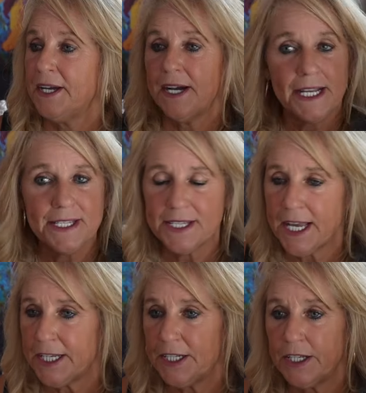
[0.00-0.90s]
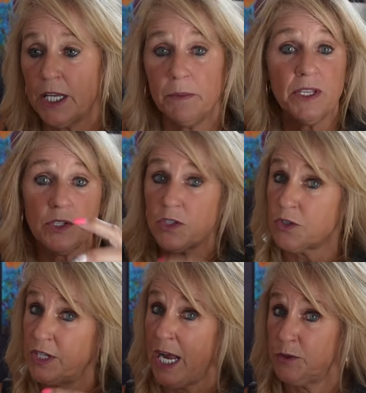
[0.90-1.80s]
I said, this
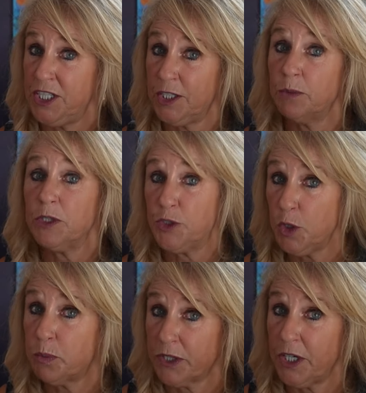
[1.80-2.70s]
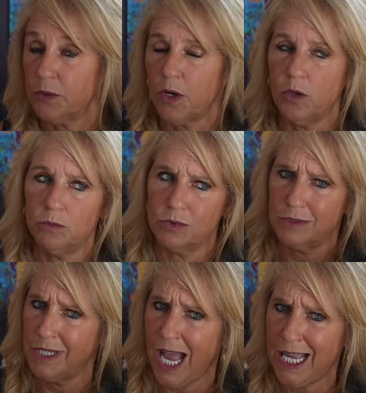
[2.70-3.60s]
is now dealing with 2 pre-owned homes,
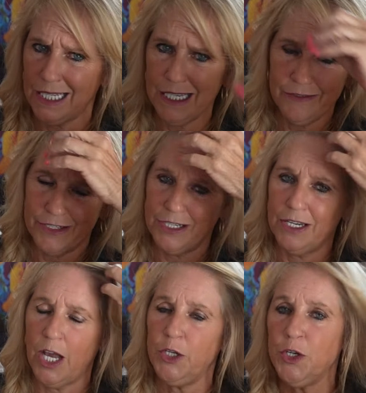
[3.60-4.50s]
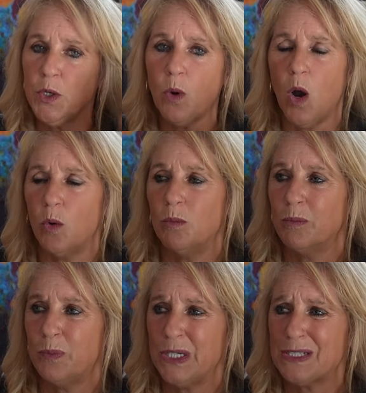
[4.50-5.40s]
not even a new home,
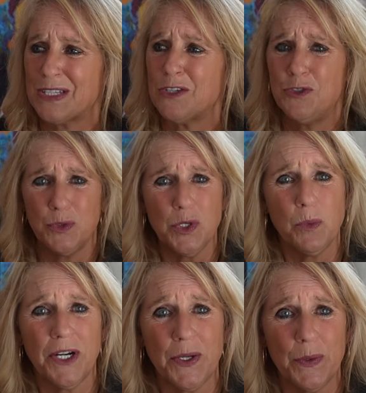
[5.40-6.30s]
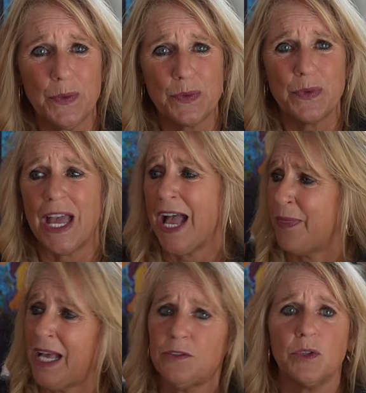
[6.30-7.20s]
but it's like, do you want to go through that? And
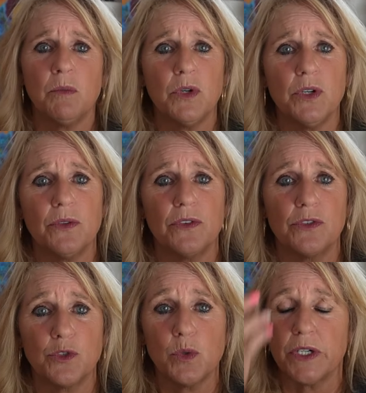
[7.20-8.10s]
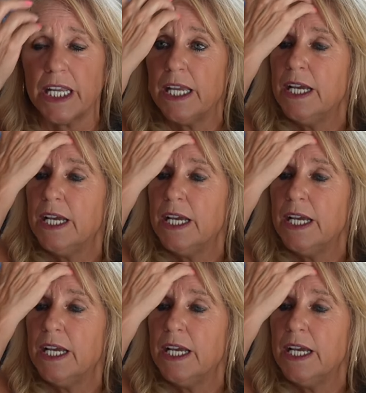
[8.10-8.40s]
that's the moral of the story.